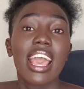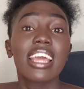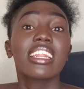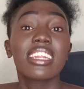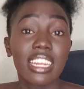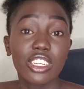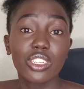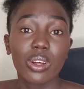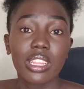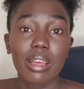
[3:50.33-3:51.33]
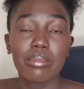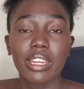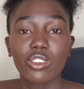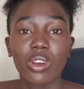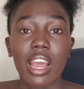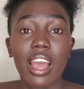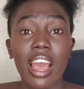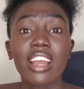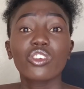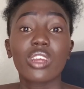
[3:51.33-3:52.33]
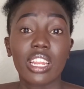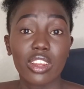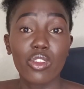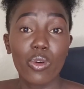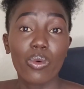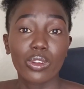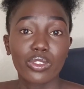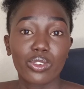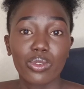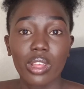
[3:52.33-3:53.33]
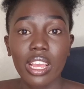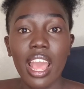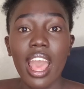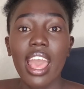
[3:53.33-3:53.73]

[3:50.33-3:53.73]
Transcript: and really show them that you actually know what you're doing